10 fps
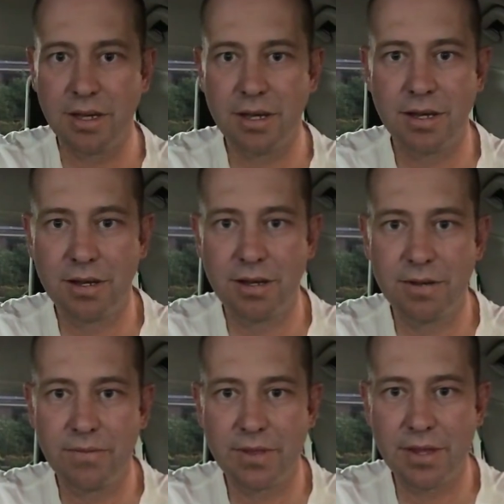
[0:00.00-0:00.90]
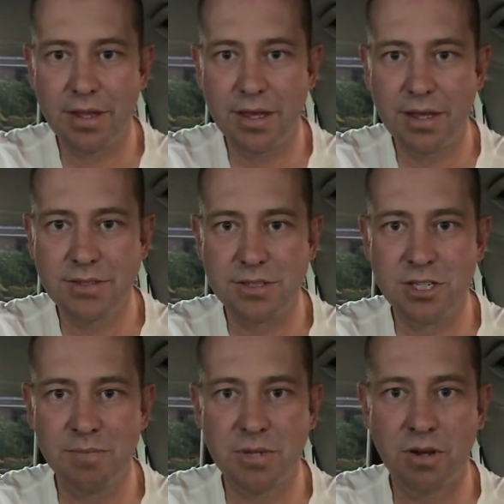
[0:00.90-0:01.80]
How's the
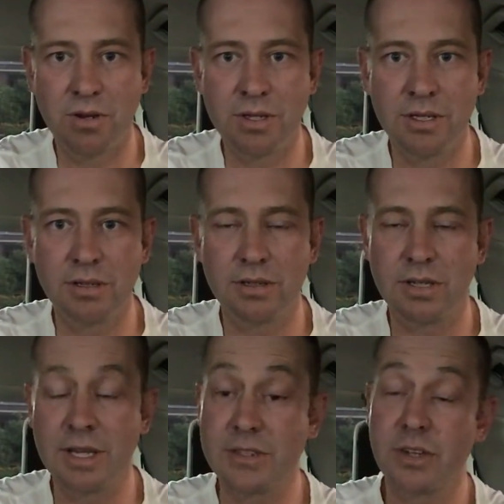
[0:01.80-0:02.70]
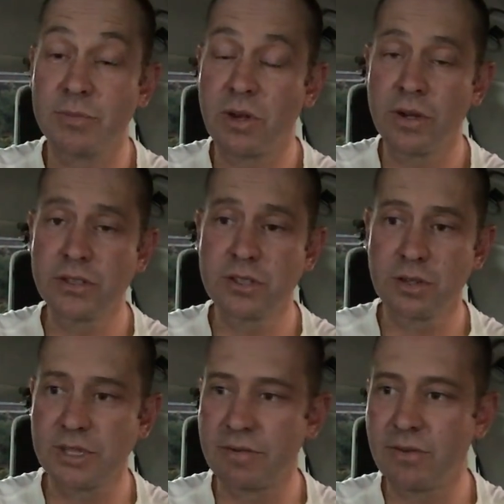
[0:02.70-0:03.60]
chip going? Yes, I've
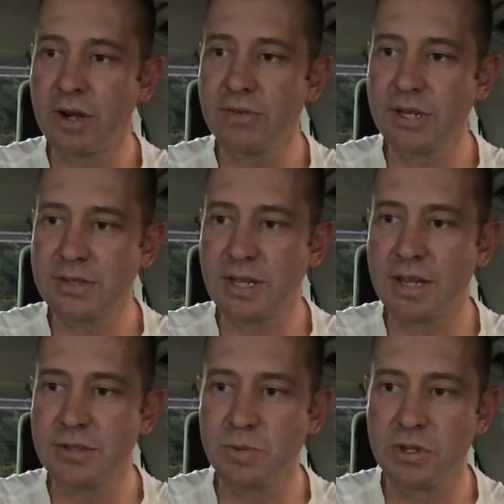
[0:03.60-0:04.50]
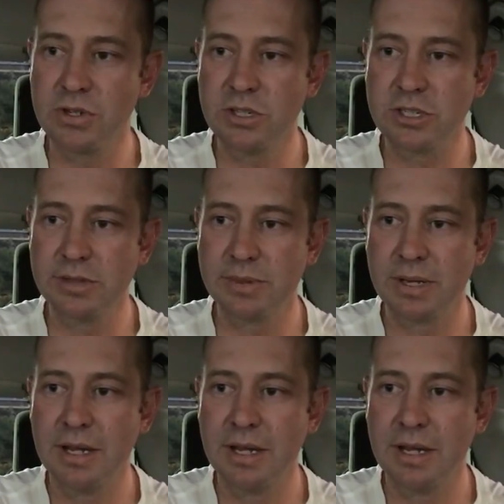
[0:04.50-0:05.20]
done 5,000 Ks with my Uniship,